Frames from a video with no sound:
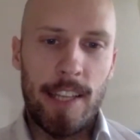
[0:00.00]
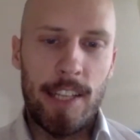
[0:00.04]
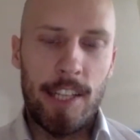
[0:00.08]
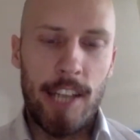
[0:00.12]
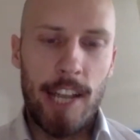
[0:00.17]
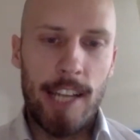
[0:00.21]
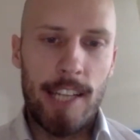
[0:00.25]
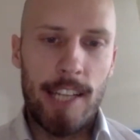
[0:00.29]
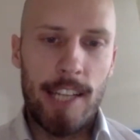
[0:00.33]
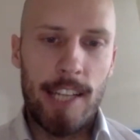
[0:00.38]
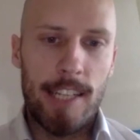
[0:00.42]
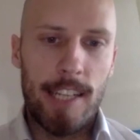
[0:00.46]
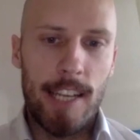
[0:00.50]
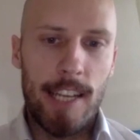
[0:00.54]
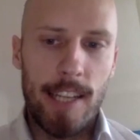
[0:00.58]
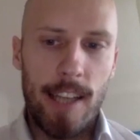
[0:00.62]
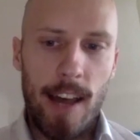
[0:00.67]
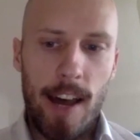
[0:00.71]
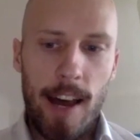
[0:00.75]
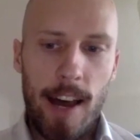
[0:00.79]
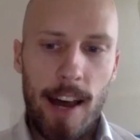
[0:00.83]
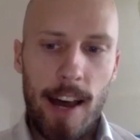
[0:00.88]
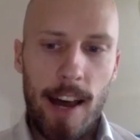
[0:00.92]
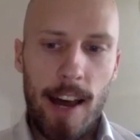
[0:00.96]
changed their
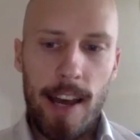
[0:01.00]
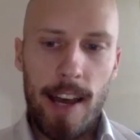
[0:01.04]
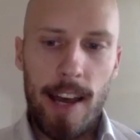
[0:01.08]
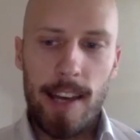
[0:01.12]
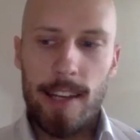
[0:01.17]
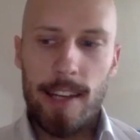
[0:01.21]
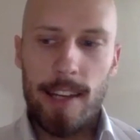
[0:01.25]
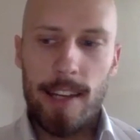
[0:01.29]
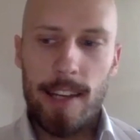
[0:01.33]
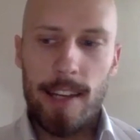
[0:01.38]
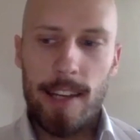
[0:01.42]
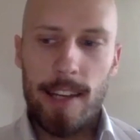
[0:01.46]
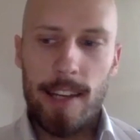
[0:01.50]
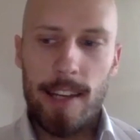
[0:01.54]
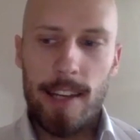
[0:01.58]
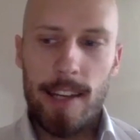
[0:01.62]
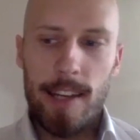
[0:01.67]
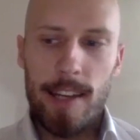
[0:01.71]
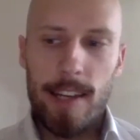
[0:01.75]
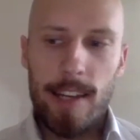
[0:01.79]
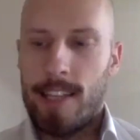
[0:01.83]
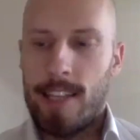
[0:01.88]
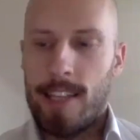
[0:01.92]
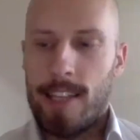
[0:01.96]
diets
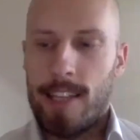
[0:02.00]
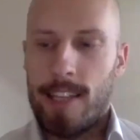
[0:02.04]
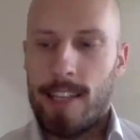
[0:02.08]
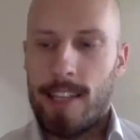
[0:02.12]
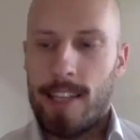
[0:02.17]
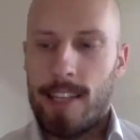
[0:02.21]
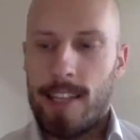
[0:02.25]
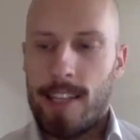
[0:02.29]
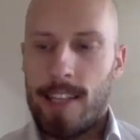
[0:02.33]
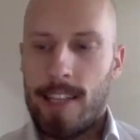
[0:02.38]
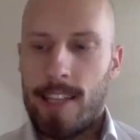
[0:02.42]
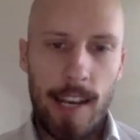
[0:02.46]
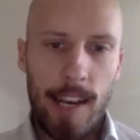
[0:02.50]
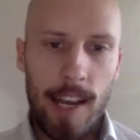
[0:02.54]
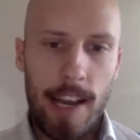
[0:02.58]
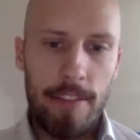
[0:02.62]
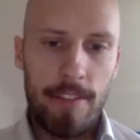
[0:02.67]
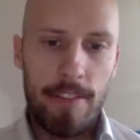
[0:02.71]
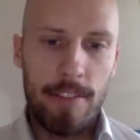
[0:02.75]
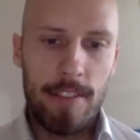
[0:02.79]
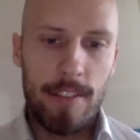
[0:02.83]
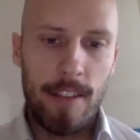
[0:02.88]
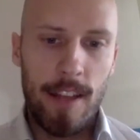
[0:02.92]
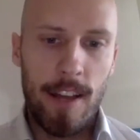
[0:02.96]
and they changed their
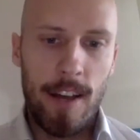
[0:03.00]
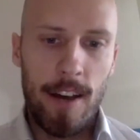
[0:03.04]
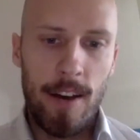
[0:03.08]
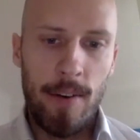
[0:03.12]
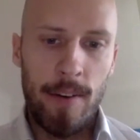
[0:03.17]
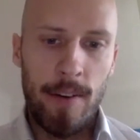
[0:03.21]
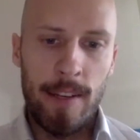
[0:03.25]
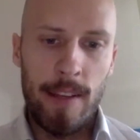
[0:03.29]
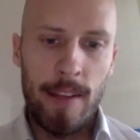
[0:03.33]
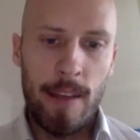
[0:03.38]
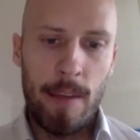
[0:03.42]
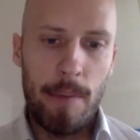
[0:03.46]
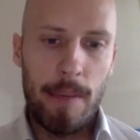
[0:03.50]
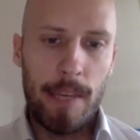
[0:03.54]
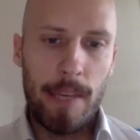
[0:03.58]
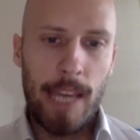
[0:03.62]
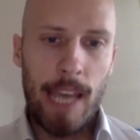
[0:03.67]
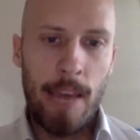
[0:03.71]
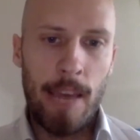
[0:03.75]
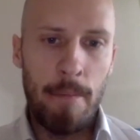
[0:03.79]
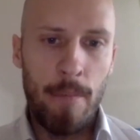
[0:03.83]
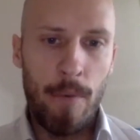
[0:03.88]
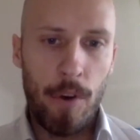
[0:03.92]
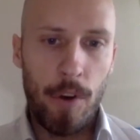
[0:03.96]
lifestyle and they
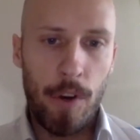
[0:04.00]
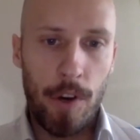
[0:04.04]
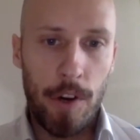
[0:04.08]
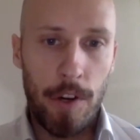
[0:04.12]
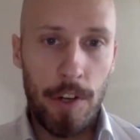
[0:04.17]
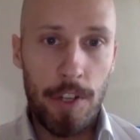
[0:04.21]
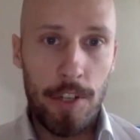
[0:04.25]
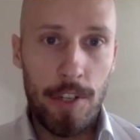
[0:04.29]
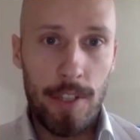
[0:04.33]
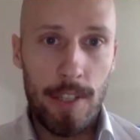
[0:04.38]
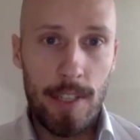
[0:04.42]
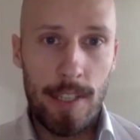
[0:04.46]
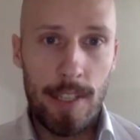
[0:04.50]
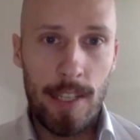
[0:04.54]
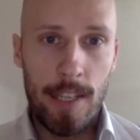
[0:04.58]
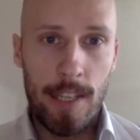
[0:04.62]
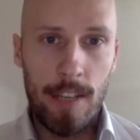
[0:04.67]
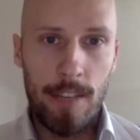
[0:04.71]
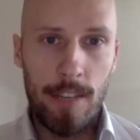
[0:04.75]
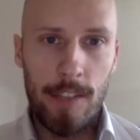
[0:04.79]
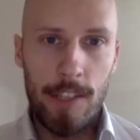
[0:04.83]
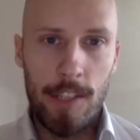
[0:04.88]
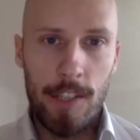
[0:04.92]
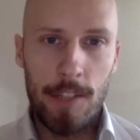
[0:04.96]
became more conscious
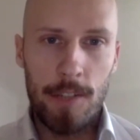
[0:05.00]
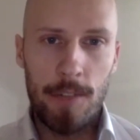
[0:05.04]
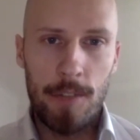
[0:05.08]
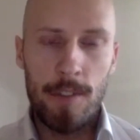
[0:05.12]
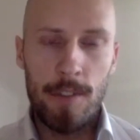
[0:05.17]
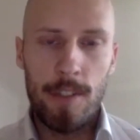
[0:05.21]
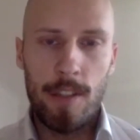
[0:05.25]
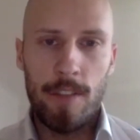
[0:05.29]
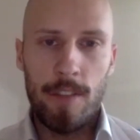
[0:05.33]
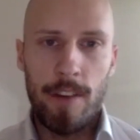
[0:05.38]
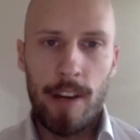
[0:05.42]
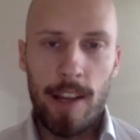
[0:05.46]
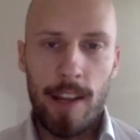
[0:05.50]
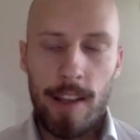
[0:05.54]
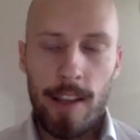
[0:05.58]
as individuals.